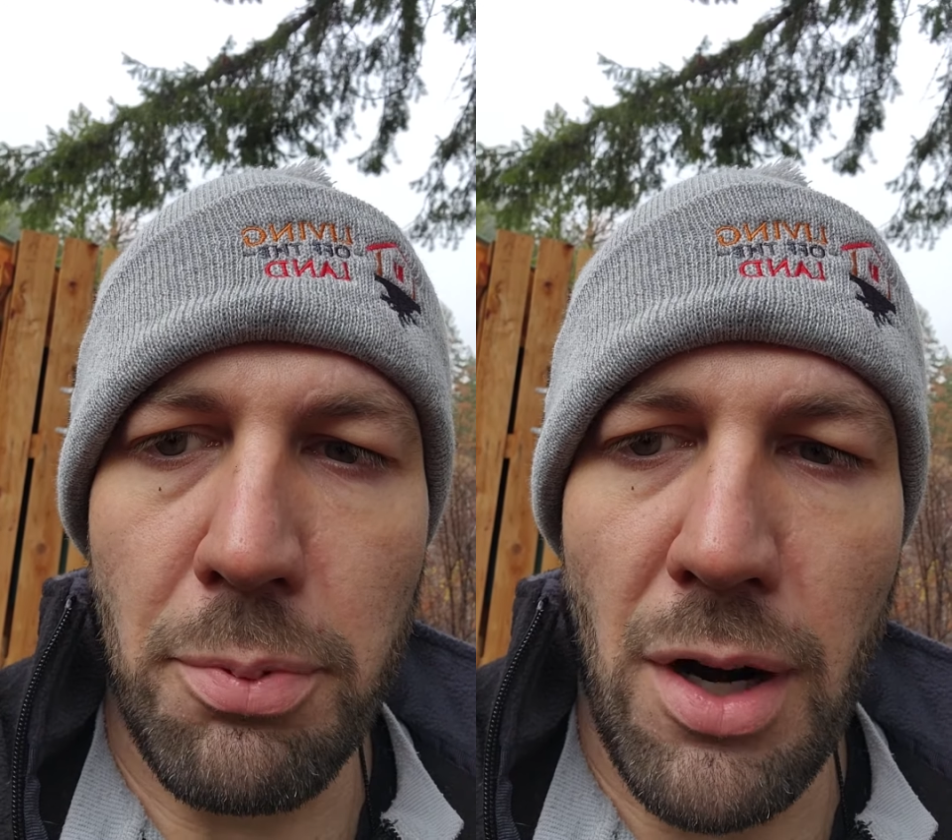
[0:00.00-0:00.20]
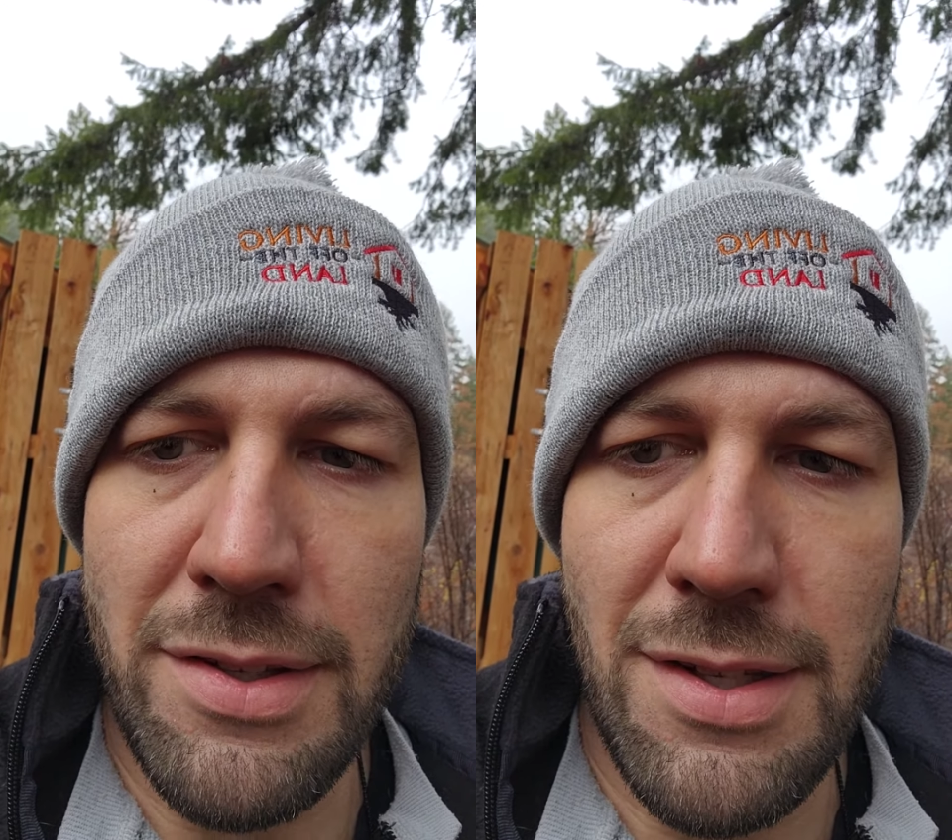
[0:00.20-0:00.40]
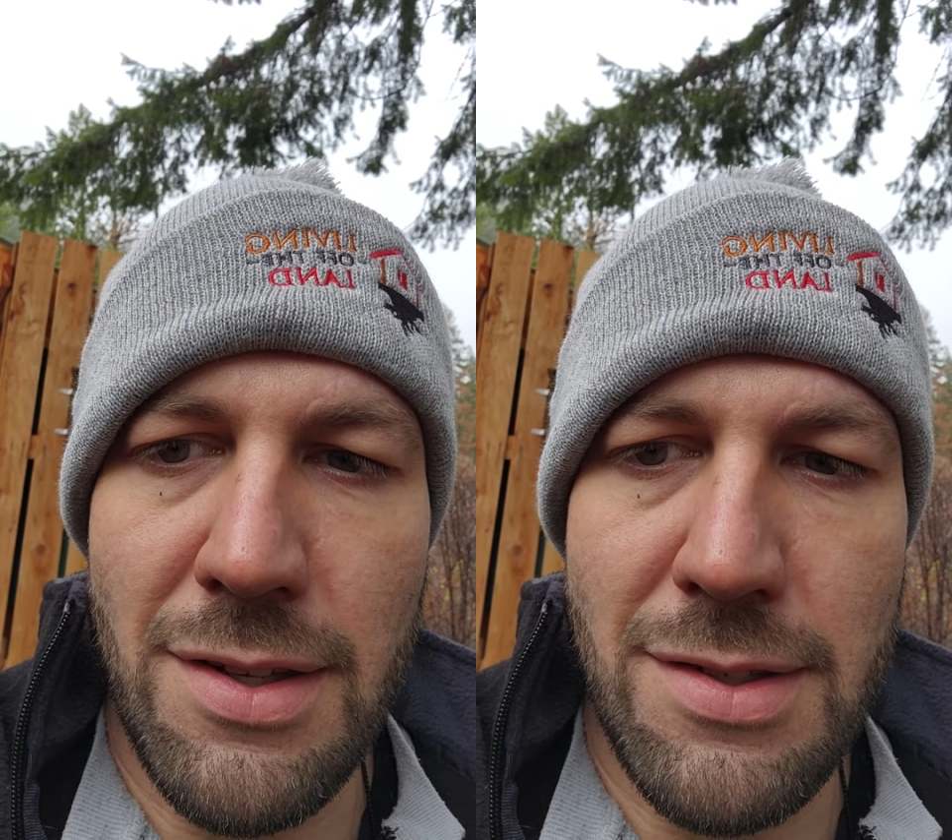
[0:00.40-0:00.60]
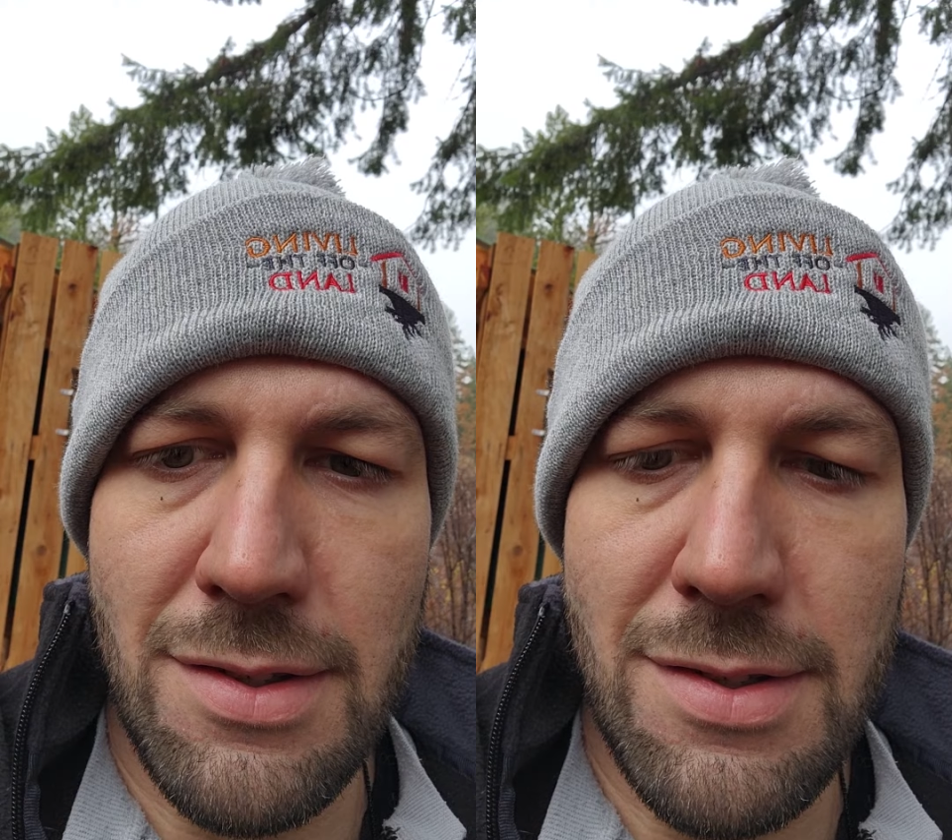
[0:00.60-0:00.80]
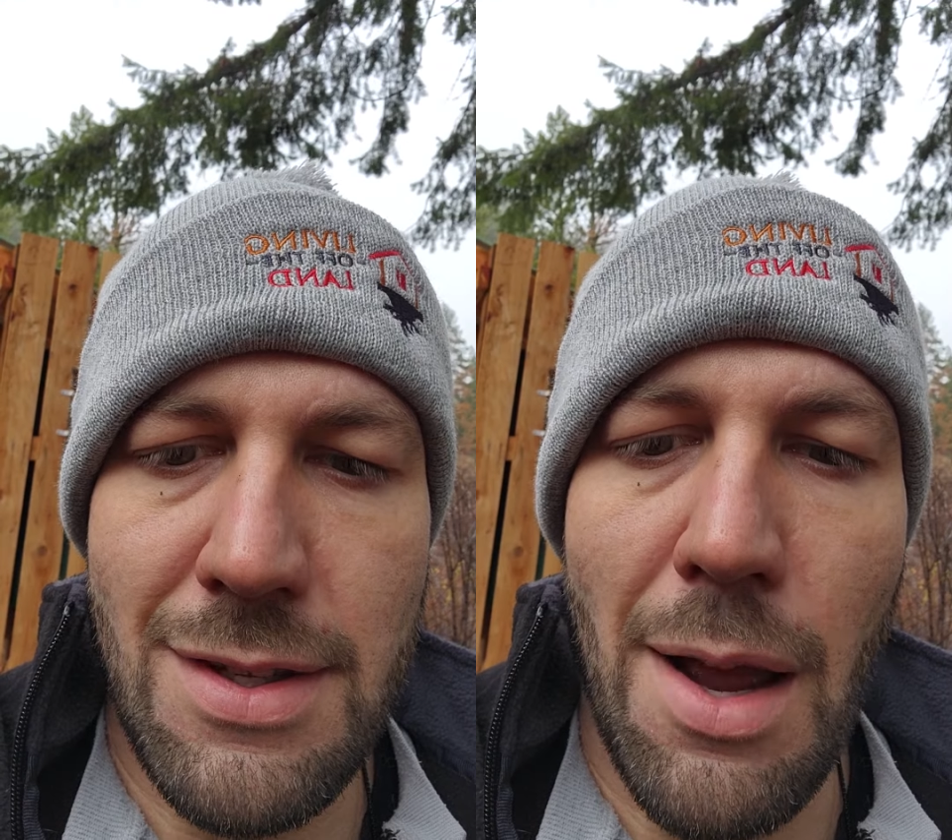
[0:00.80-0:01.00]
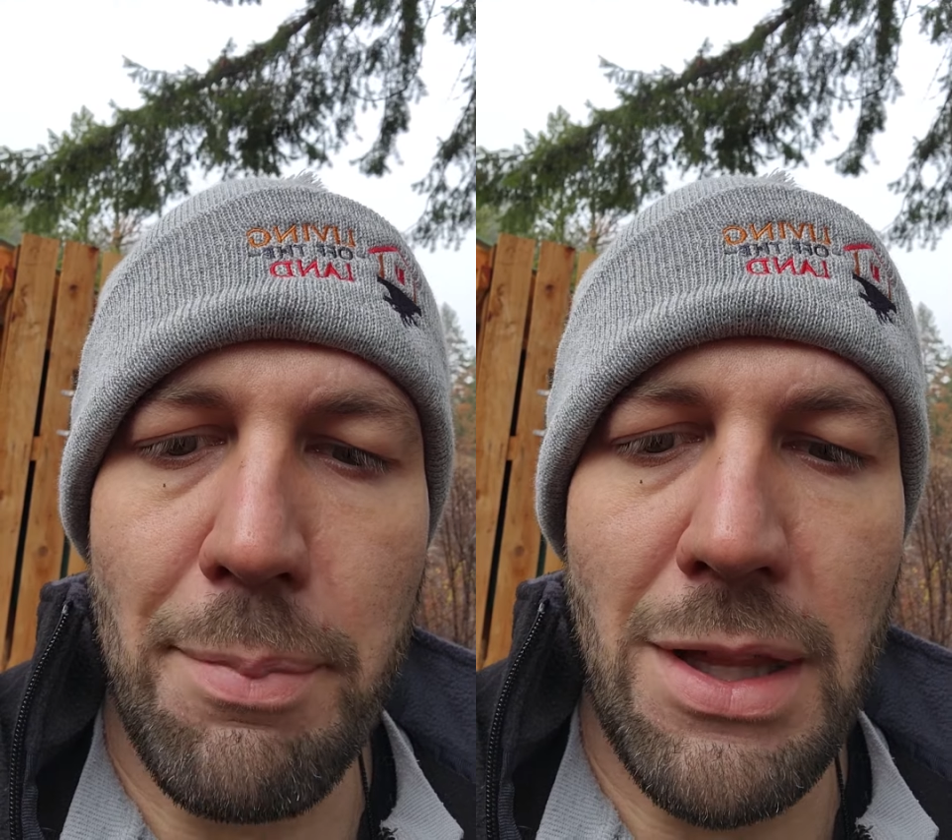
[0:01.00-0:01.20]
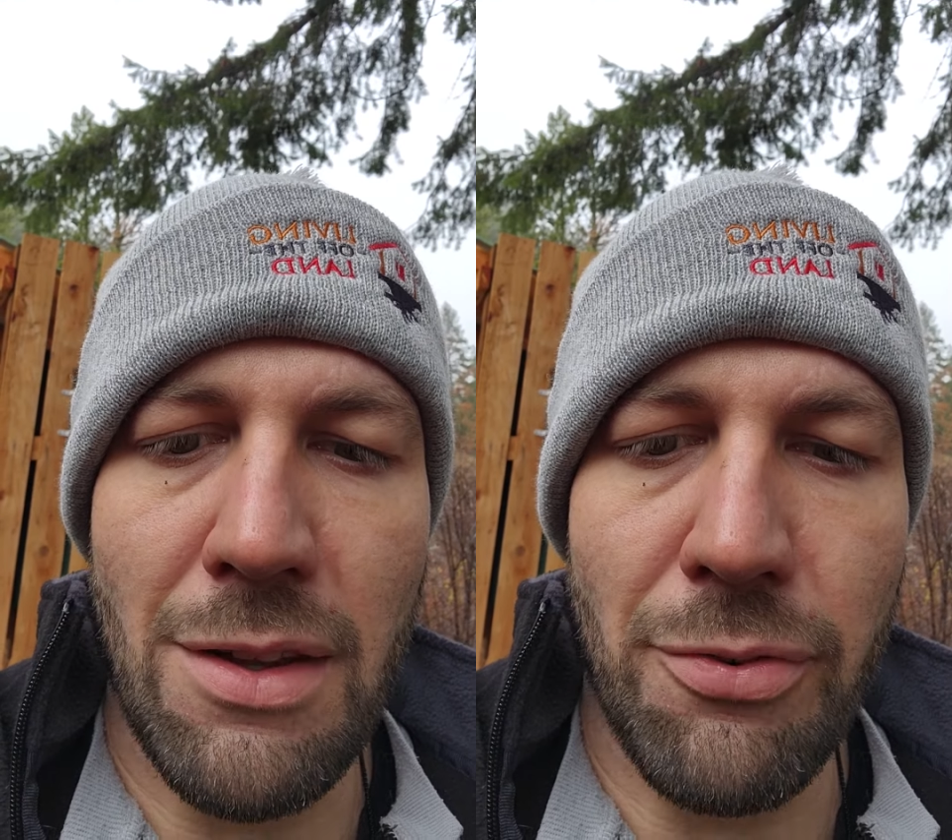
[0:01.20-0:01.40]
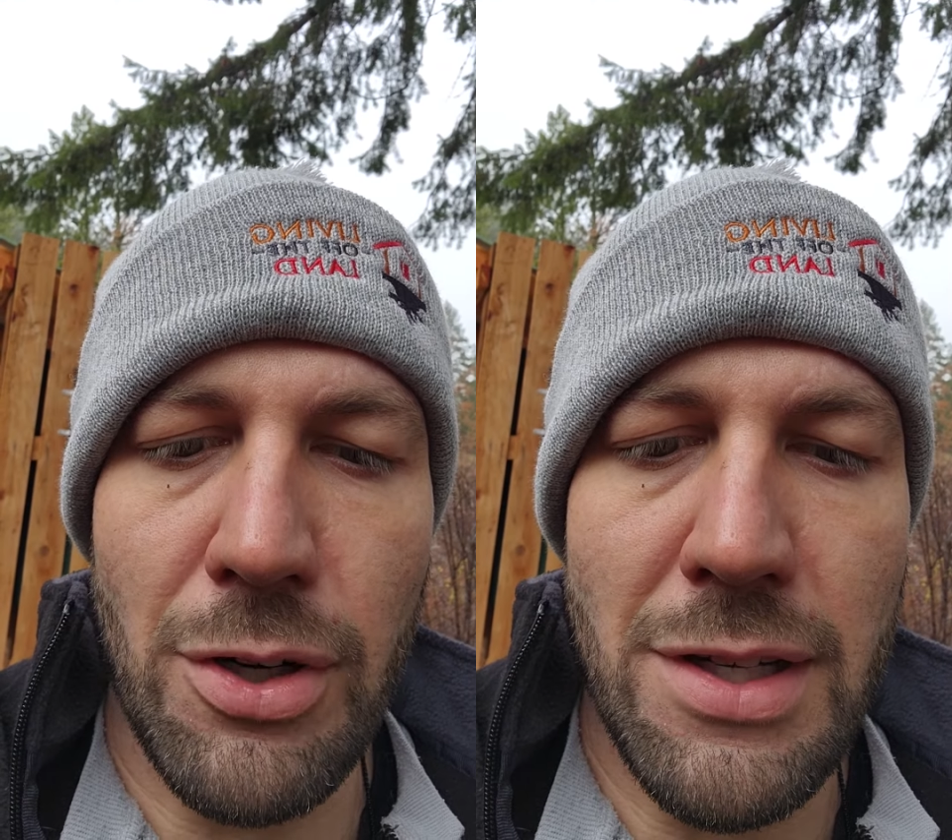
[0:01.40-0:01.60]
process in stopping
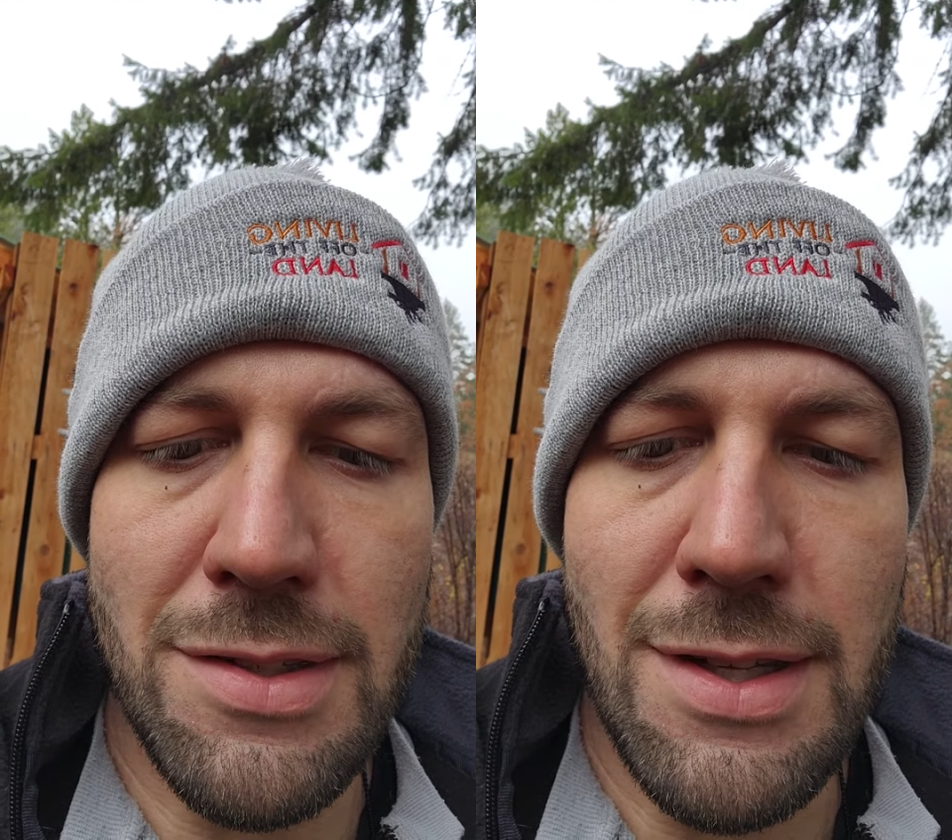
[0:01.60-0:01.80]
the freeze.